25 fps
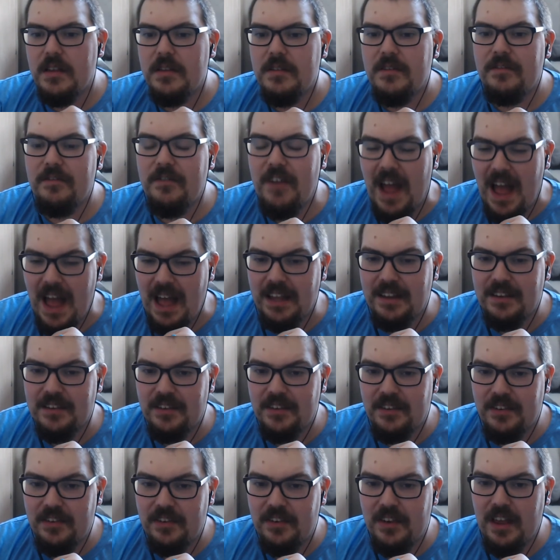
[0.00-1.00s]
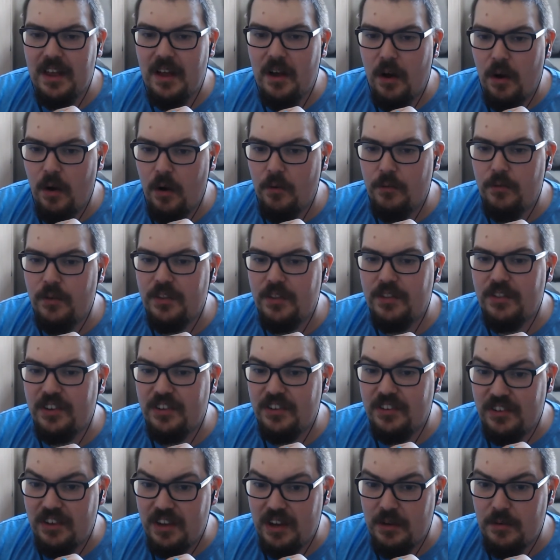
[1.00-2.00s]
fans of the
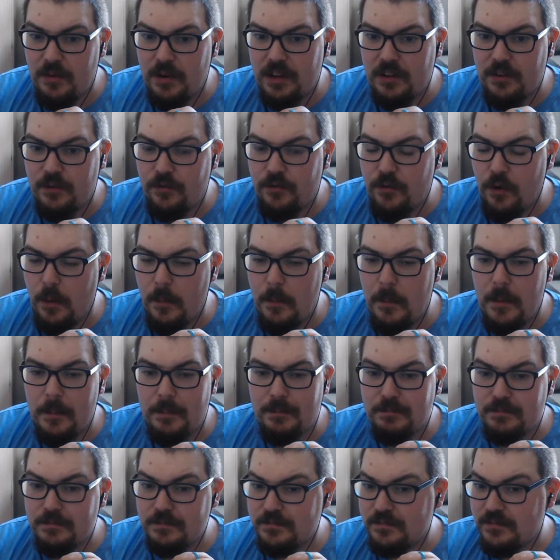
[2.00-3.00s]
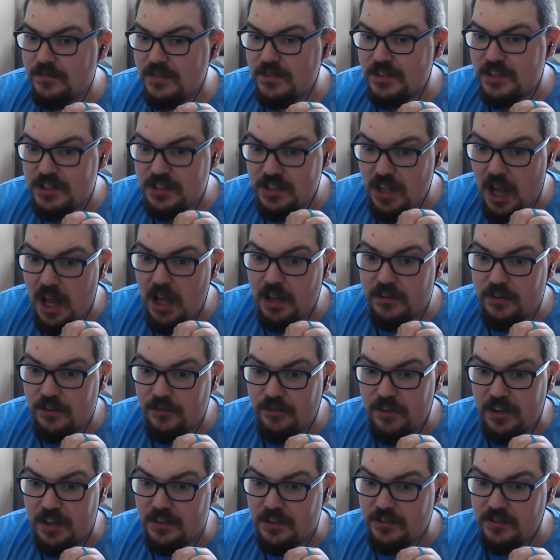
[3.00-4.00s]
series from start to
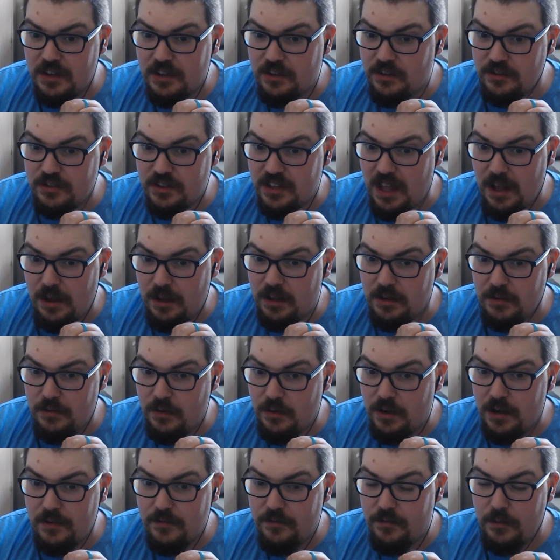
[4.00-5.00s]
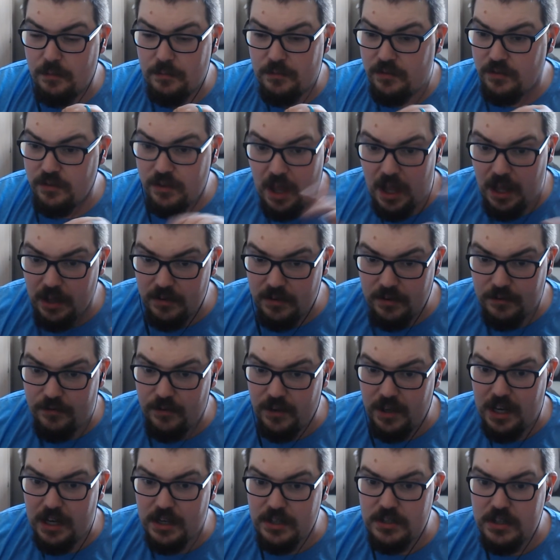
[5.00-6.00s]
finish. They just cater it from start to
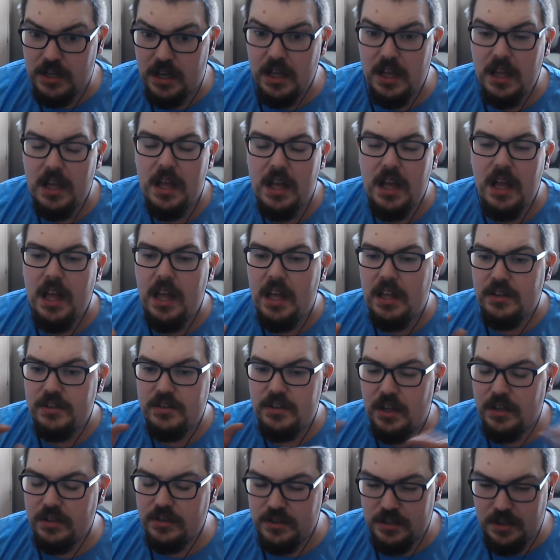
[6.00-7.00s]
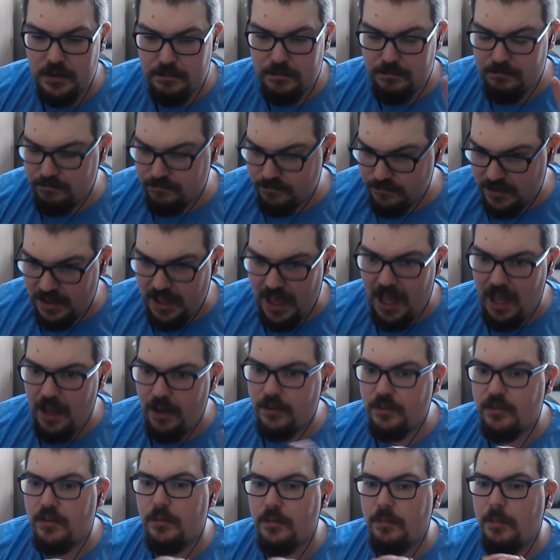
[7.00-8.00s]
finish, just to
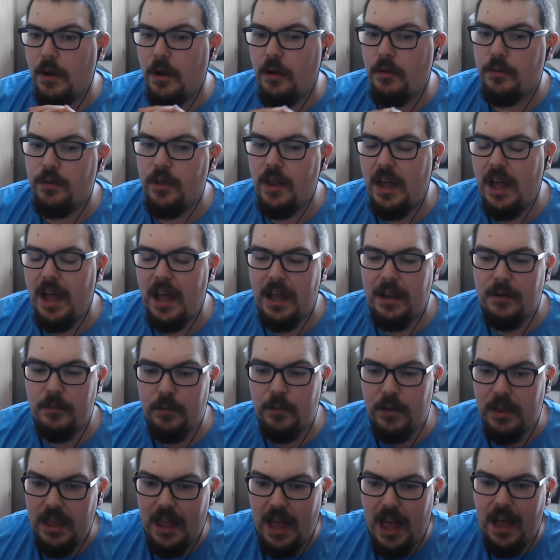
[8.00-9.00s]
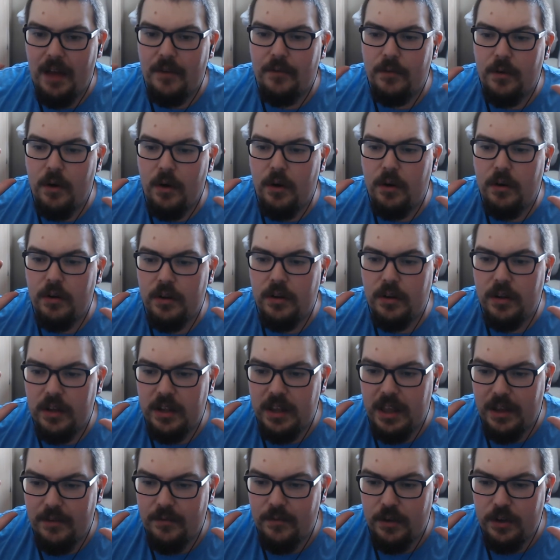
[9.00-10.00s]
cater to both. And we have got
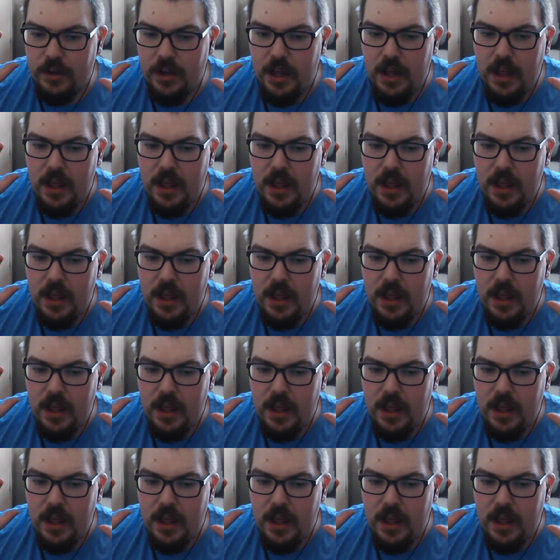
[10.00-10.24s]
given